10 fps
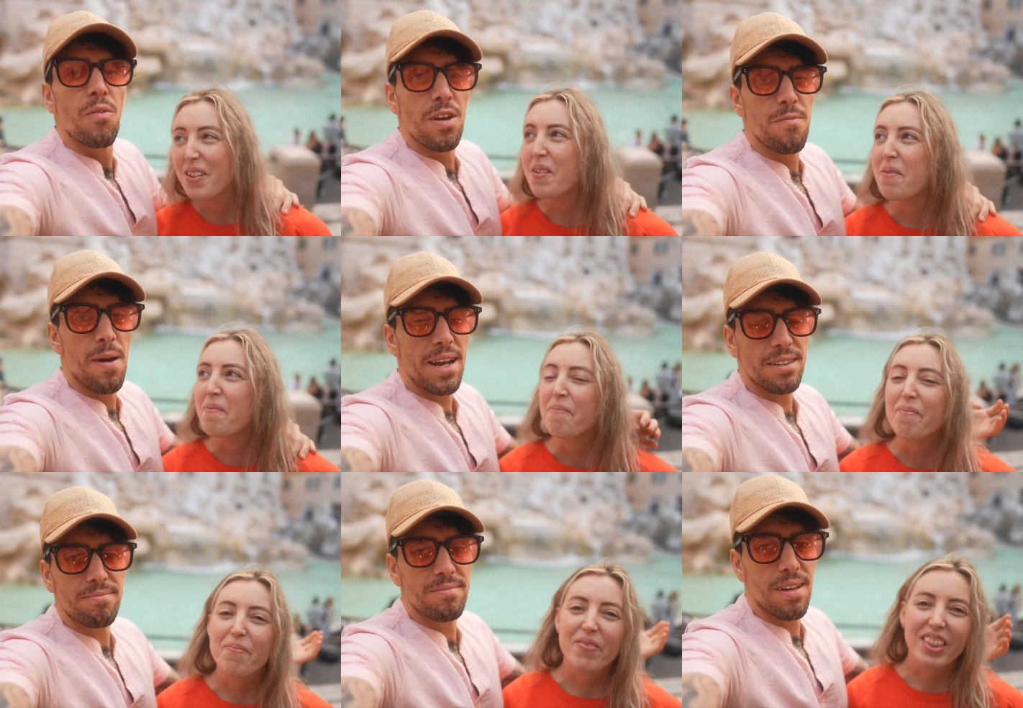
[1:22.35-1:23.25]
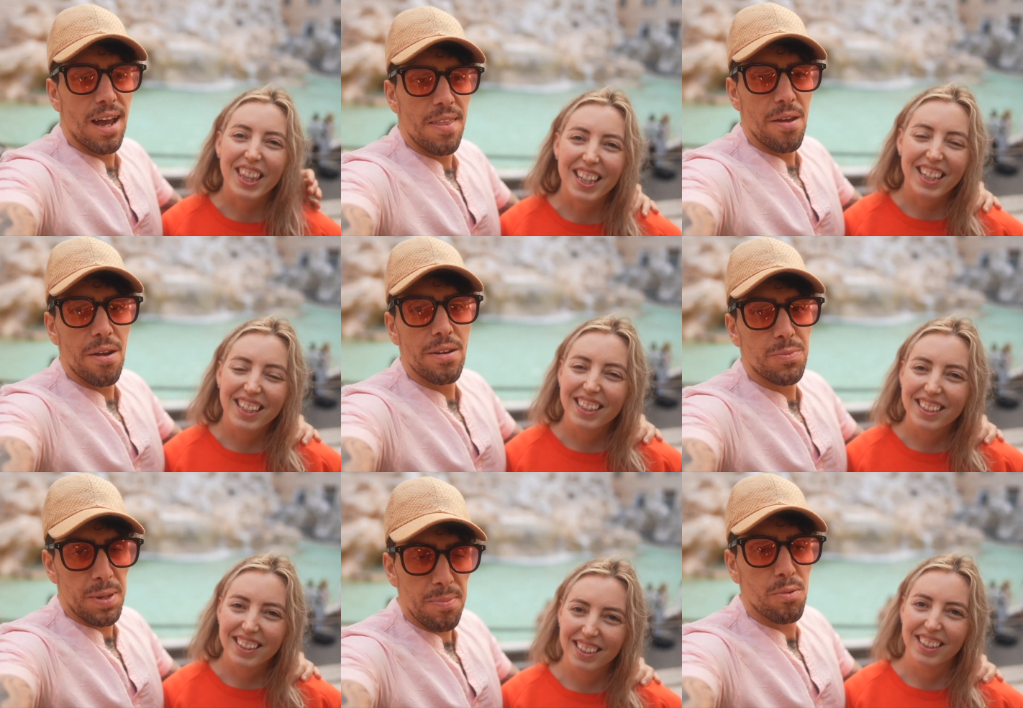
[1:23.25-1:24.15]
Speaker 1: We've made it, and there's
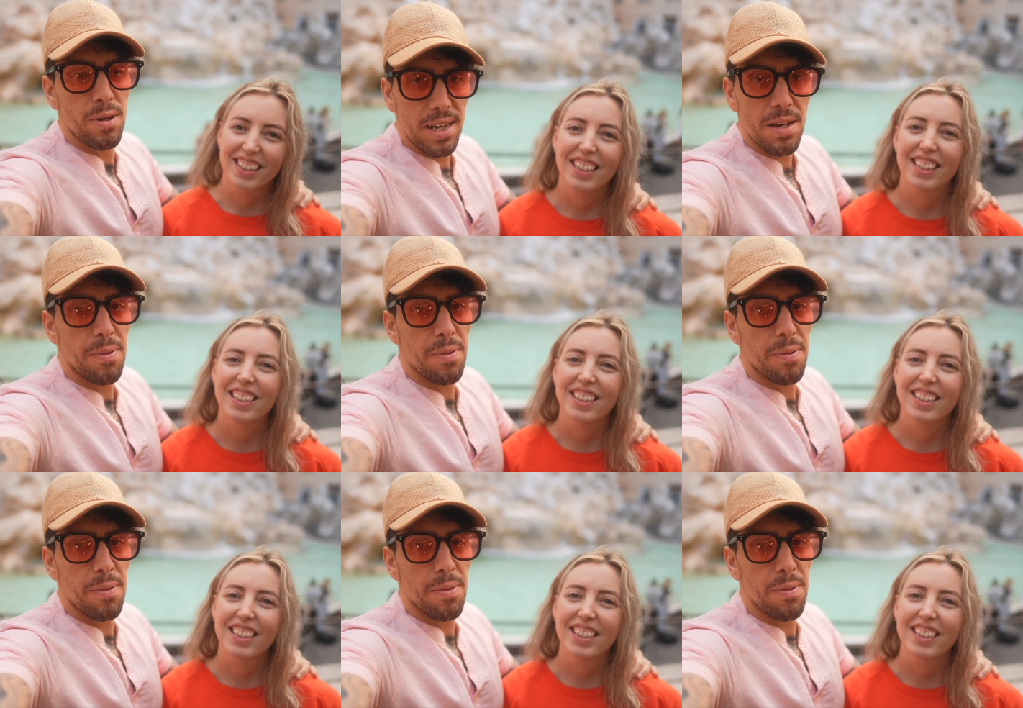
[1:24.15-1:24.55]
people here,